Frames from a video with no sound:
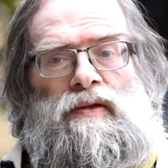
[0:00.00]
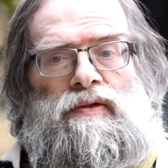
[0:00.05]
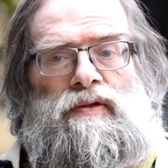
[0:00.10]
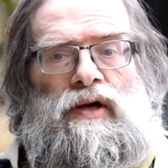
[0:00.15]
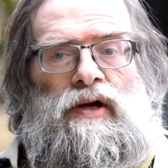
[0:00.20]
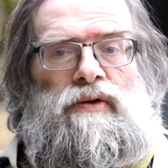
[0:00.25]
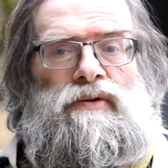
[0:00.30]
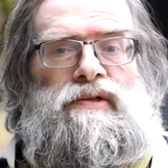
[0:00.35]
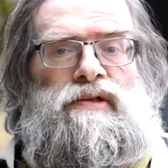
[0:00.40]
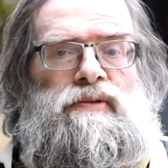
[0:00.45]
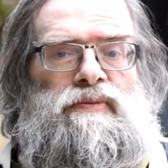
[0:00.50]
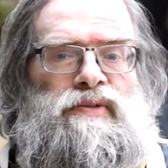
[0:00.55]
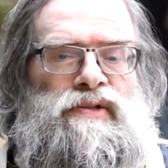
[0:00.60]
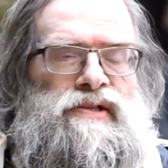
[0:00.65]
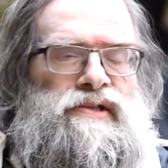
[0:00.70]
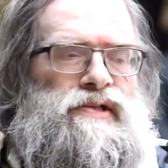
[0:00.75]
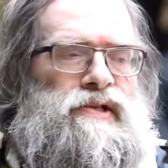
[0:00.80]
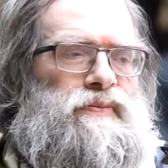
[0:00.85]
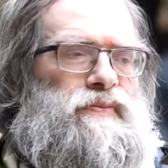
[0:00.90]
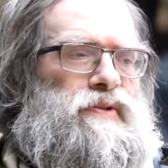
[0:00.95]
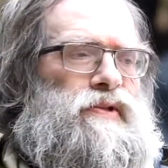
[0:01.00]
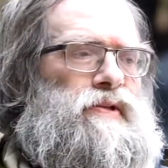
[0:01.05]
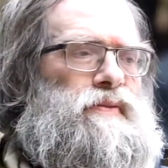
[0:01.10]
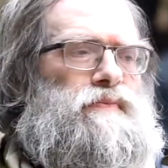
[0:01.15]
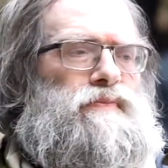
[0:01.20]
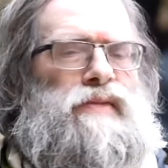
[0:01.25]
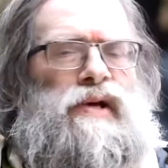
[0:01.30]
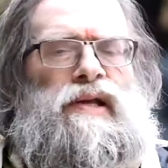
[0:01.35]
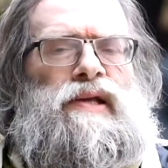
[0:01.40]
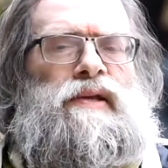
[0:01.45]
Now in the BJP,
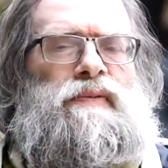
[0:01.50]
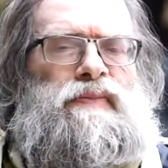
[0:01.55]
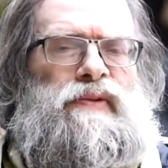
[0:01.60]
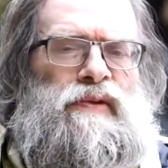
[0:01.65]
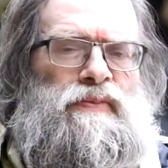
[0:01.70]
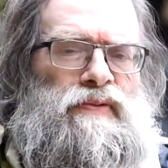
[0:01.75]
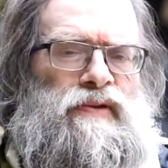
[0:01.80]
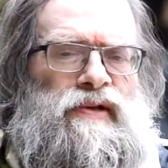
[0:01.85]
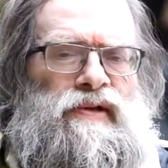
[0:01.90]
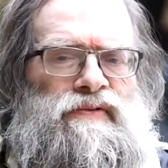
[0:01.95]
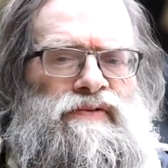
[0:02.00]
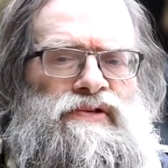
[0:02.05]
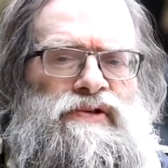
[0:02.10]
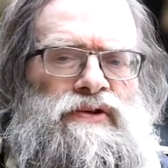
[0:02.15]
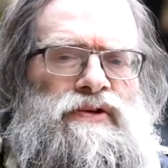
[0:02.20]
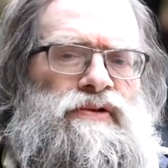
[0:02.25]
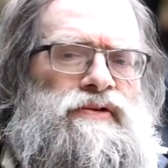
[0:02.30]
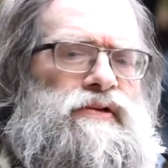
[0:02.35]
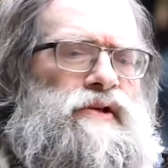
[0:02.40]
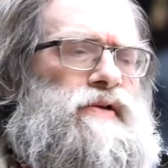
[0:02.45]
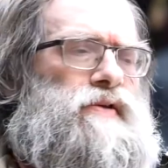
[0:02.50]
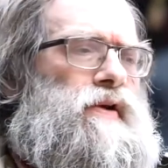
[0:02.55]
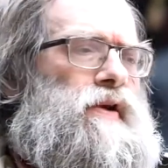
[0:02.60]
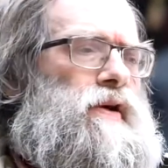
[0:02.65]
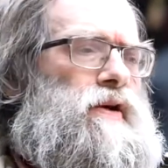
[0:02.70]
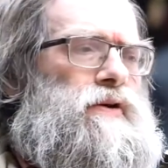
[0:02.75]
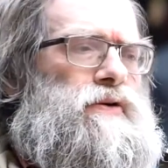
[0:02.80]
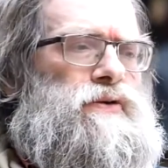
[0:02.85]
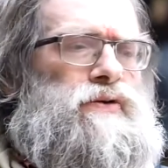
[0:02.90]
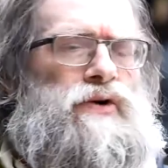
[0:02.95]
many people have joined it
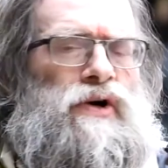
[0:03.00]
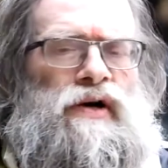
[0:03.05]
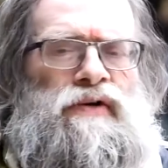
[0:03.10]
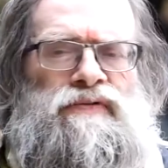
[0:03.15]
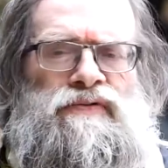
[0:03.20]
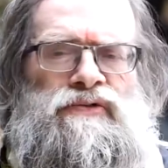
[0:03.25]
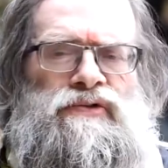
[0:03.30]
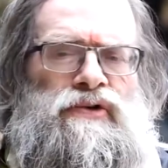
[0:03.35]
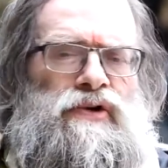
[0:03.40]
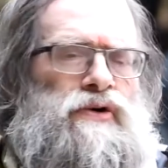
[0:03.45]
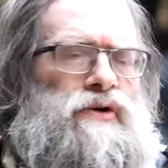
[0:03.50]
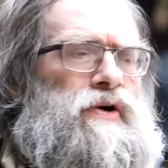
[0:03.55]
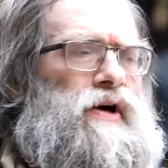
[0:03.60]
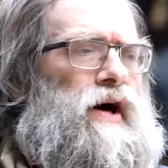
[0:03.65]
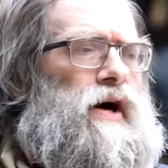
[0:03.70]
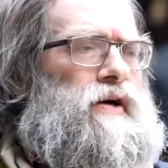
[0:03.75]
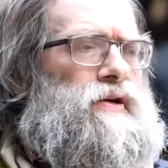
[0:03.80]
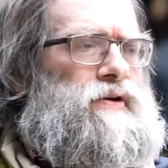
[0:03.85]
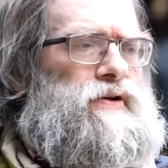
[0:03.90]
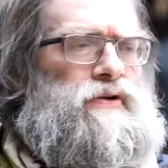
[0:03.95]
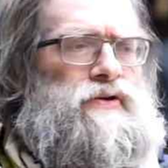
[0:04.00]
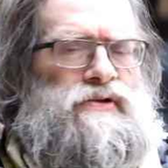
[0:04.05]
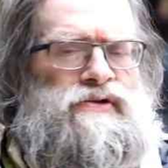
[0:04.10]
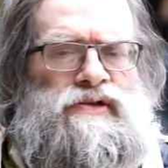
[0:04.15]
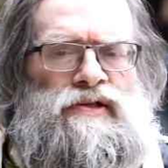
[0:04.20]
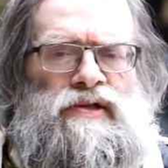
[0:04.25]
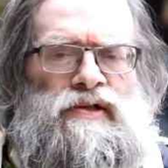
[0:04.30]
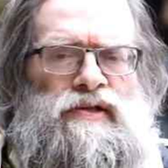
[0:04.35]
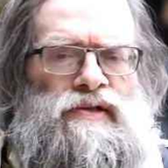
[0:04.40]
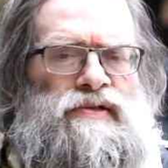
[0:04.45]
who have no
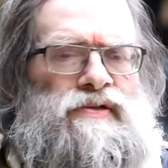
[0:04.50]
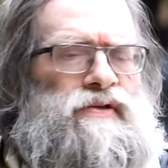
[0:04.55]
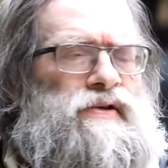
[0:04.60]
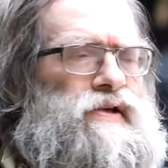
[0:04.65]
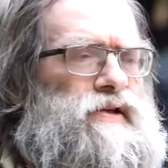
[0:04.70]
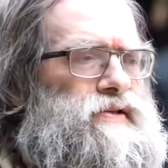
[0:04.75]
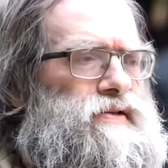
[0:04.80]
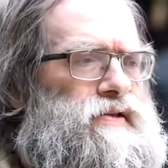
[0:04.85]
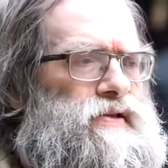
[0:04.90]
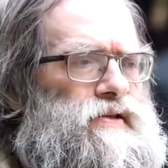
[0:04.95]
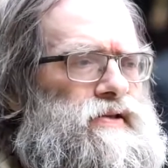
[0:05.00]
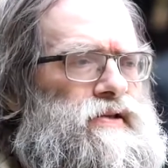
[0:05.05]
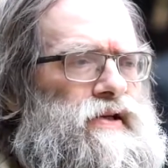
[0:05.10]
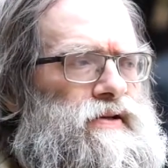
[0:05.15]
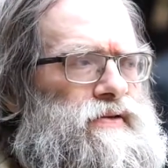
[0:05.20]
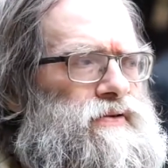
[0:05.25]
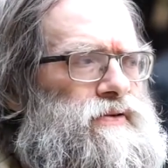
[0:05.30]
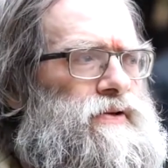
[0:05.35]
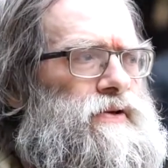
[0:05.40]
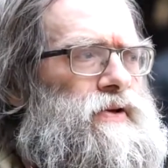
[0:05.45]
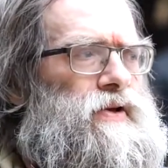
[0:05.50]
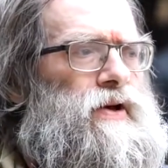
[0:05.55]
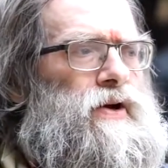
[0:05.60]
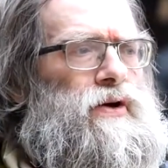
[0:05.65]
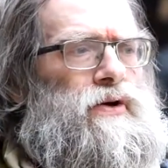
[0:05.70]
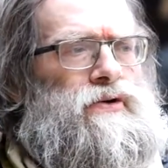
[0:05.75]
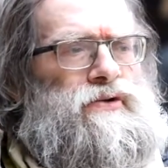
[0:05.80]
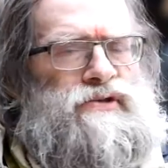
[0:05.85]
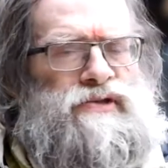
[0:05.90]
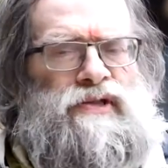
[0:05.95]
ideological interest in it at all,
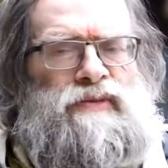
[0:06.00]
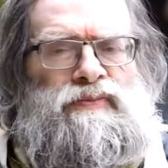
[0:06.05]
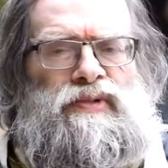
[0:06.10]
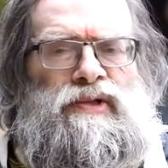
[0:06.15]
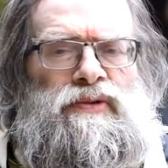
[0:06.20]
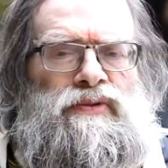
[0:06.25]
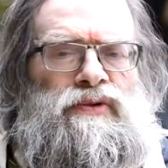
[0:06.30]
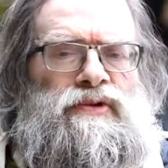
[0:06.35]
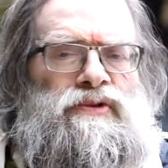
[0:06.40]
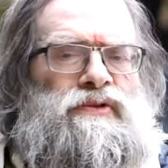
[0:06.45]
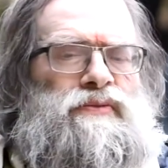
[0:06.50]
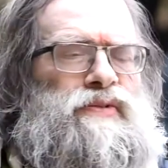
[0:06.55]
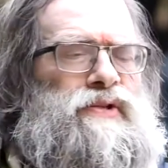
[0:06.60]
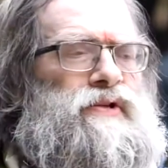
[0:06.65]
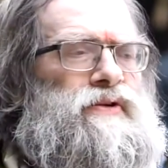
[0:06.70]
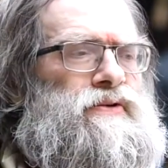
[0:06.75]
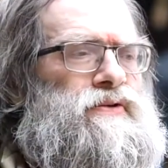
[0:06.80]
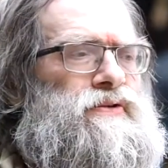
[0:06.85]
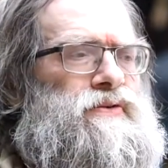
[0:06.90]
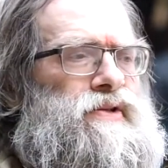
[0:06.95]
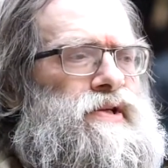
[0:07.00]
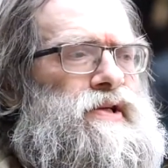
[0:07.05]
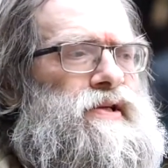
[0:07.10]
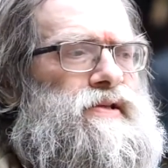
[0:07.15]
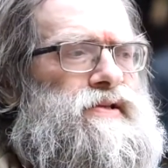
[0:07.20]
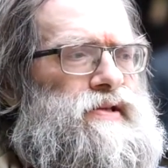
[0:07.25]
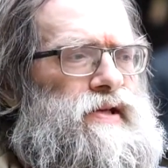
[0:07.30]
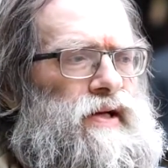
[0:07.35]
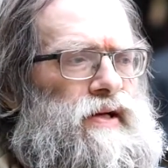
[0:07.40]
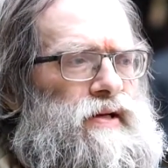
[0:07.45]
who simply want to be on the
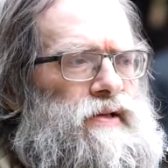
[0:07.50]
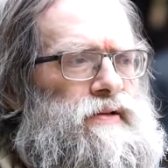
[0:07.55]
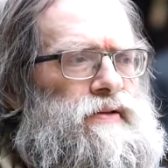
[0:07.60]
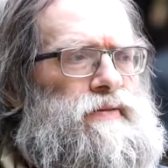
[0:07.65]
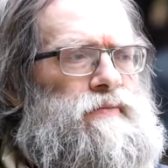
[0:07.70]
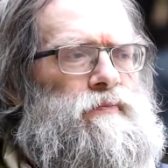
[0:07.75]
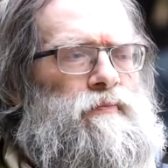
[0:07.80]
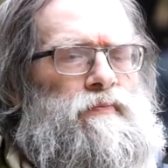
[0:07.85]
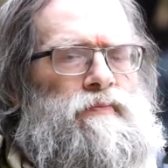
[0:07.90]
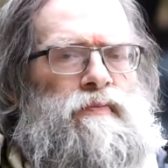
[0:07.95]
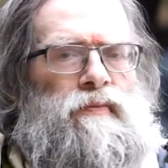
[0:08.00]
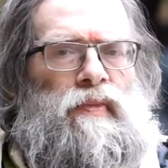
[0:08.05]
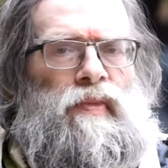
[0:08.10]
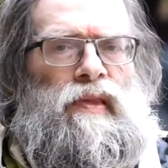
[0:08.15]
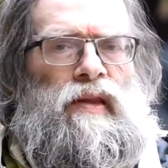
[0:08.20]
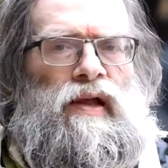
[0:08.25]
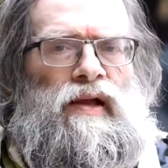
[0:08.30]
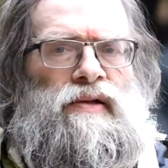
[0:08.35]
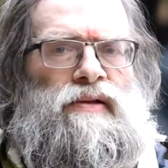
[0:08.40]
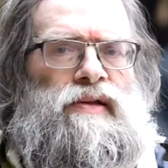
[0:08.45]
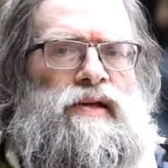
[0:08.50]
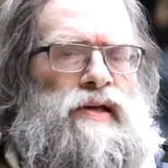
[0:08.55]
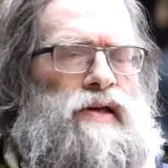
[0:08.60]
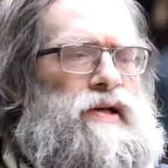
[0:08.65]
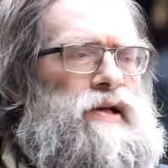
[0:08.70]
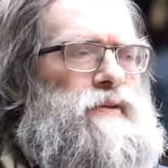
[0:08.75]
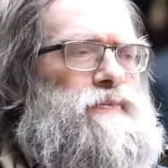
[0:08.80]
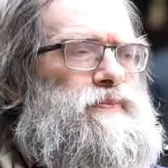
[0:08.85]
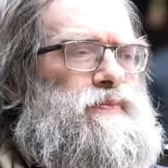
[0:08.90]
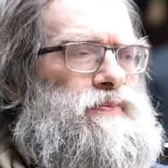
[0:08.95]
winning side. And they
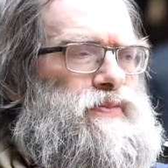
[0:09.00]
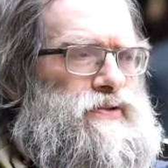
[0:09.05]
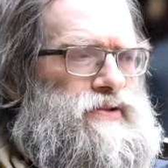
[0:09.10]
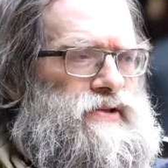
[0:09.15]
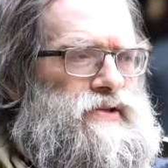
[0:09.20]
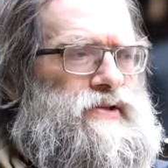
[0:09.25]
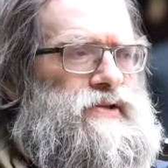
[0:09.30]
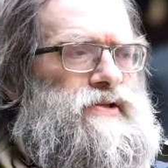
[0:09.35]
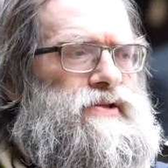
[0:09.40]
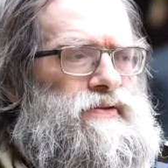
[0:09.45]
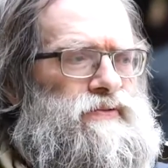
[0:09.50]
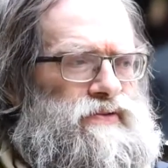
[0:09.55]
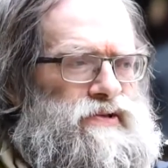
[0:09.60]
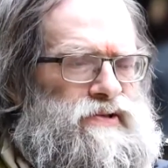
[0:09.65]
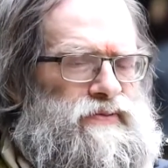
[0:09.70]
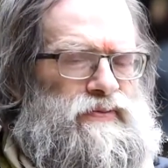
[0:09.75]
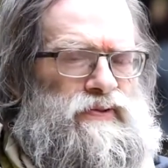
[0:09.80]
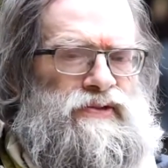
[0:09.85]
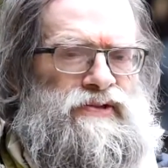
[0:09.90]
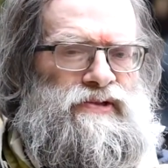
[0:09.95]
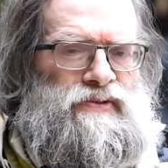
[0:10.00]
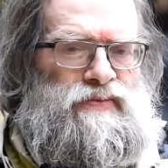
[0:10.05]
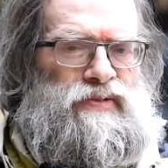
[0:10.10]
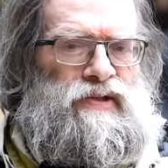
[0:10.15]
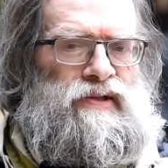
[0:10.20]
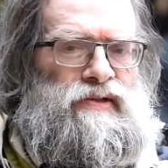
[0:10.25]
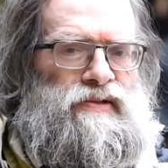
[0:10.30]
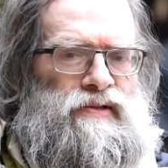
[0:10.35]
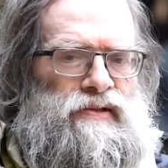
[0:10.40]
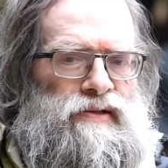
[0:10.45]
get positions of
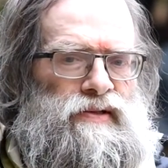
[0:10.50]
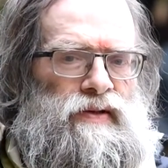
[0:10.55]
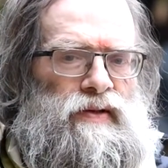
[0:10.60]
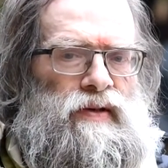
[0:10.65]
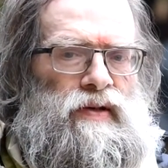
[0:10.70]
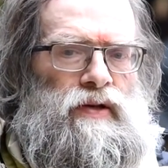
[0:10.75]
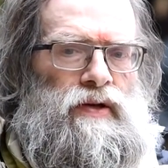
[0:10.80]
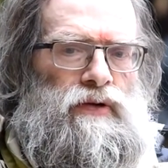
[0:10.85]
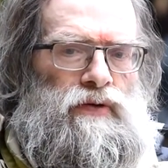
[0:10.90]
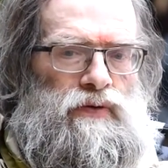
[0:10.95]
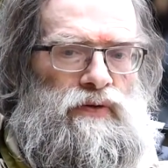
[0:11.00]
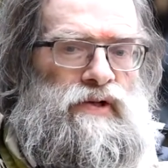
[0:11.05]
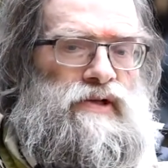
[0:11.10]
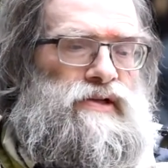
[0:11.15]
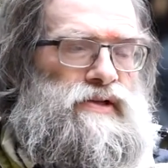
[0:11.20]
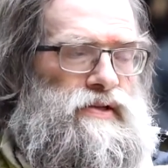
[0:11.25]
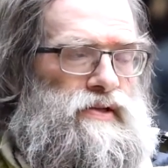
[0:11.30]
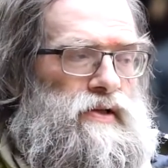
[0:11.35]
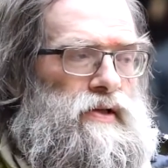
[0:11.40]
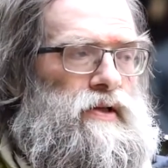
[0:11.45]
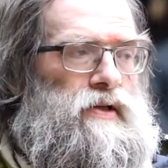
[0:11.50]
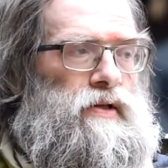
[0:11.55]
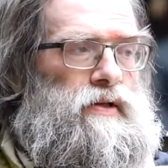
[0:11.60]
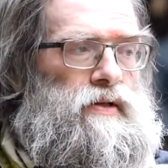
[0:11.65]
responsibility, which